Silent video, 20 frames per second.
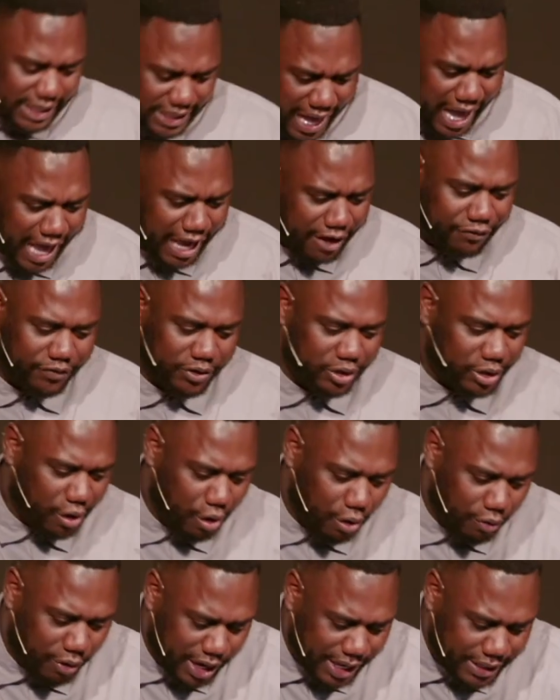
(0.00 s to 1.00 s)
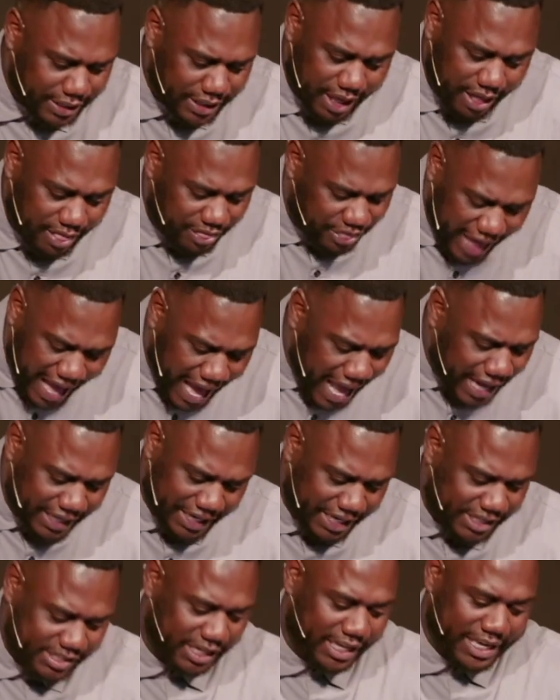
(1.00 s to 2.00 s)
life. You know what?
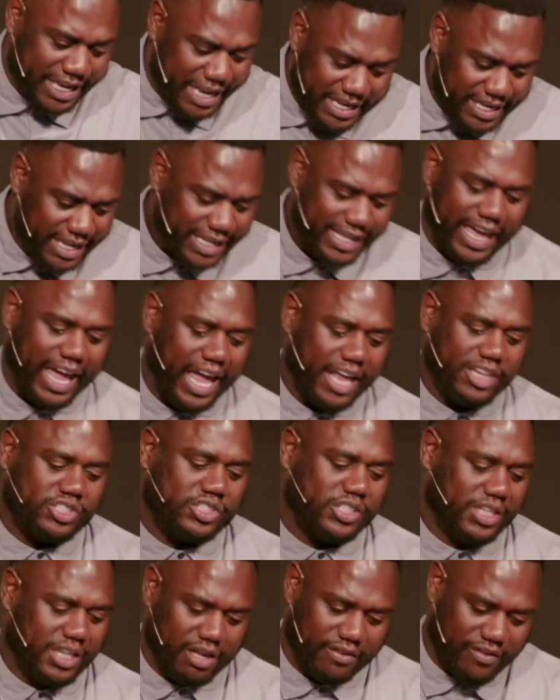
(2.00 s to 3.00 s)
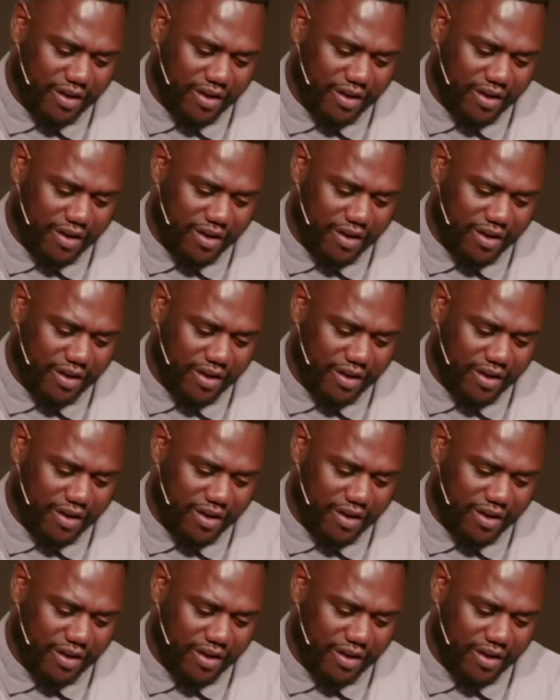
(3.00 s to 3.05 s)
That is an indication